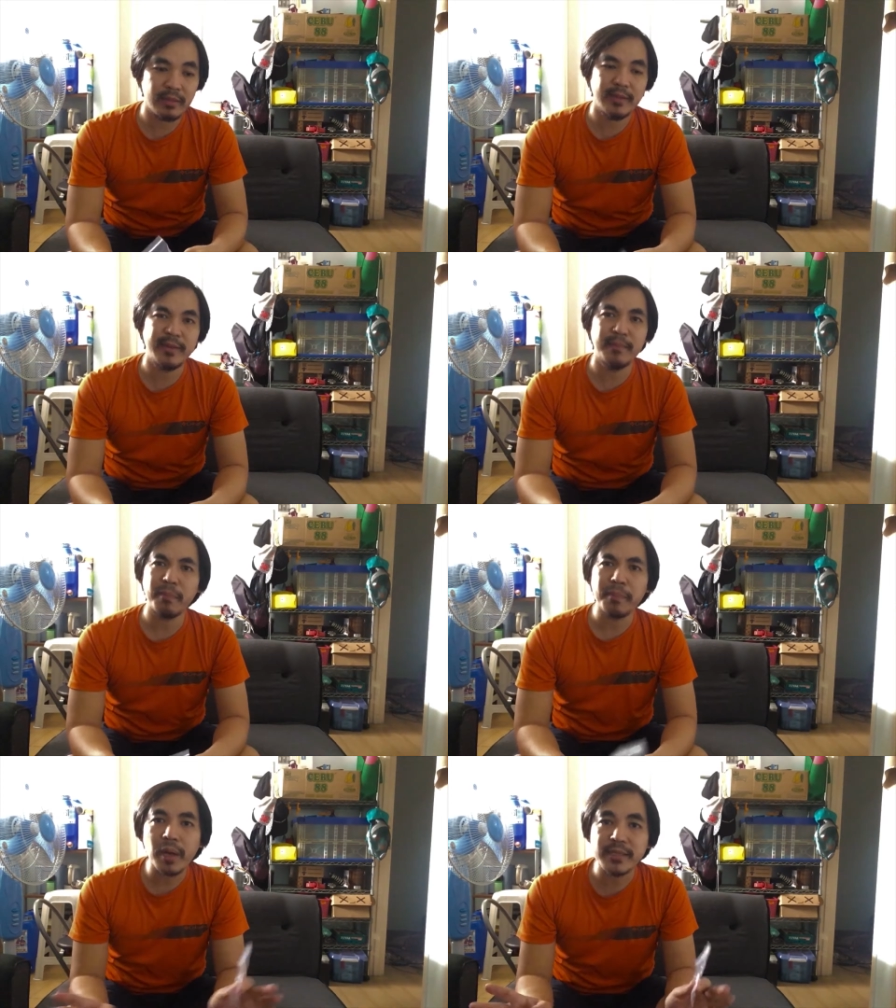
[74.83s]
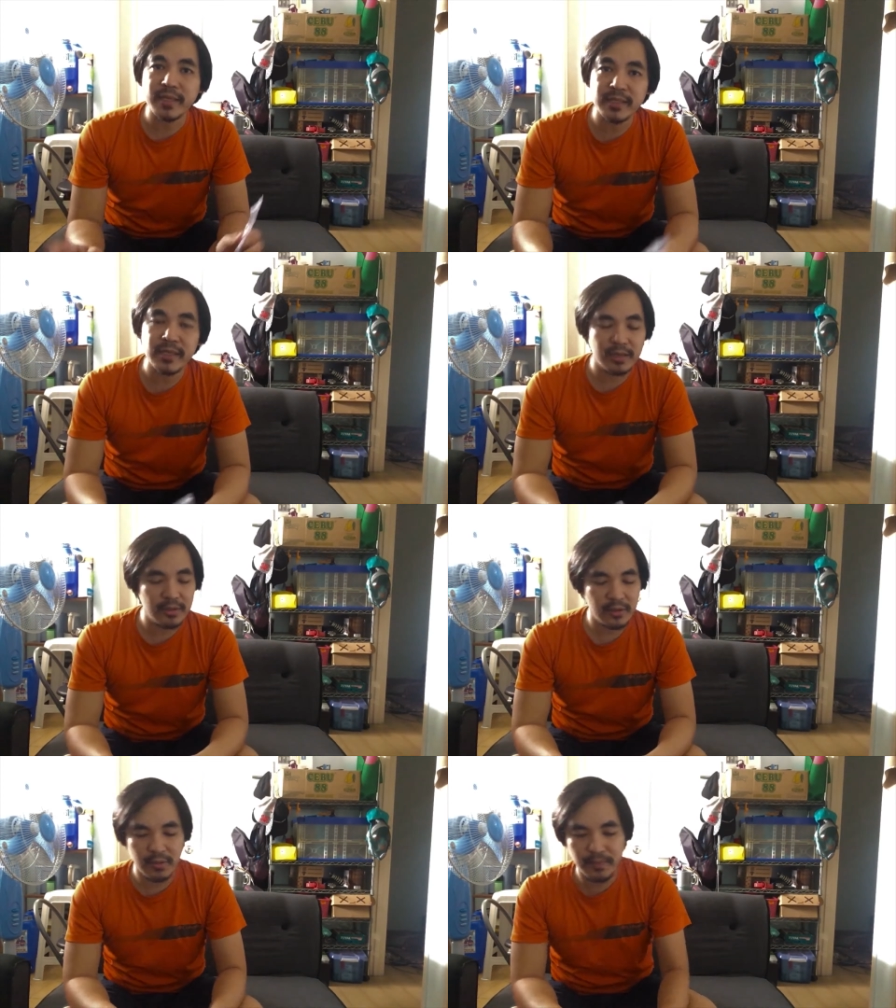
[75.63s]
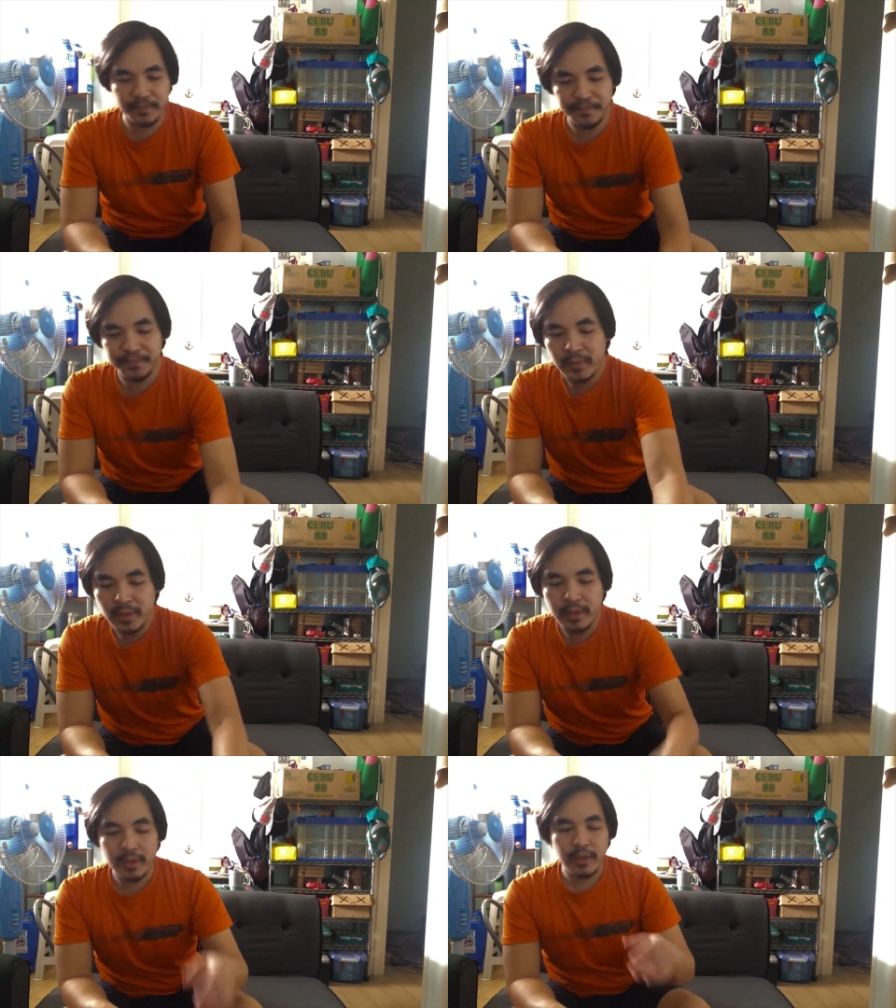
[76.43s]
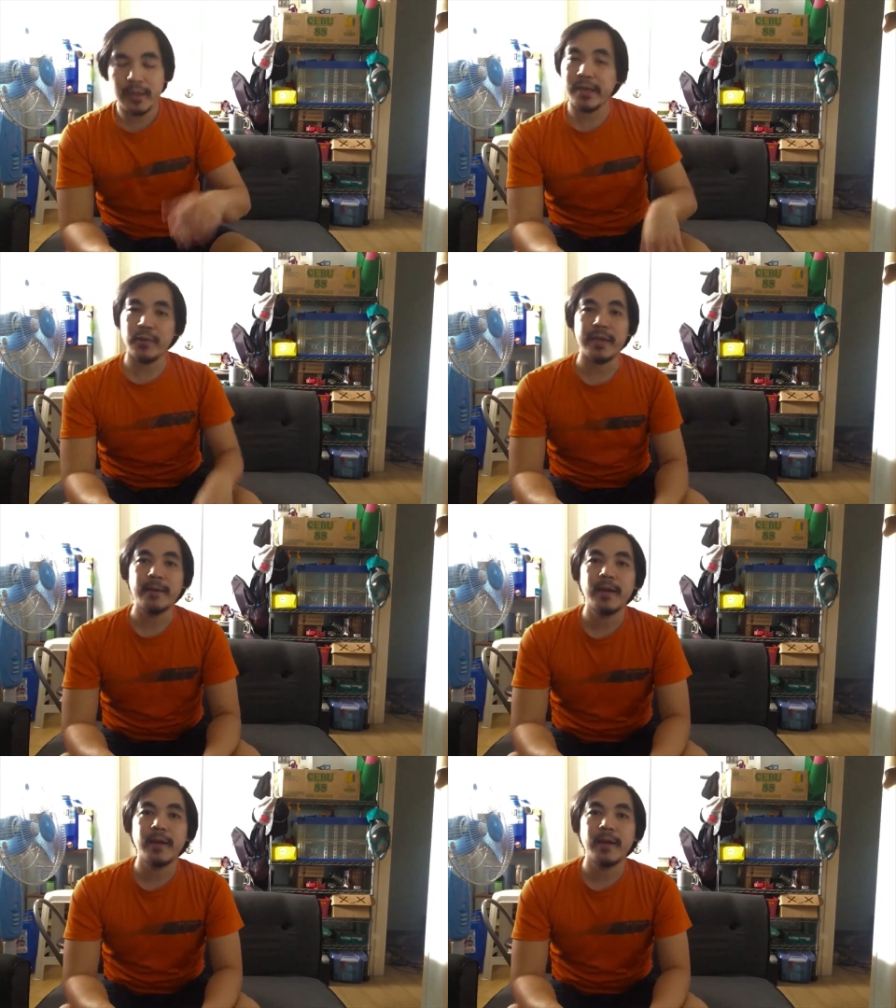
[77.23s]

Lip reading: in processing. Anyway,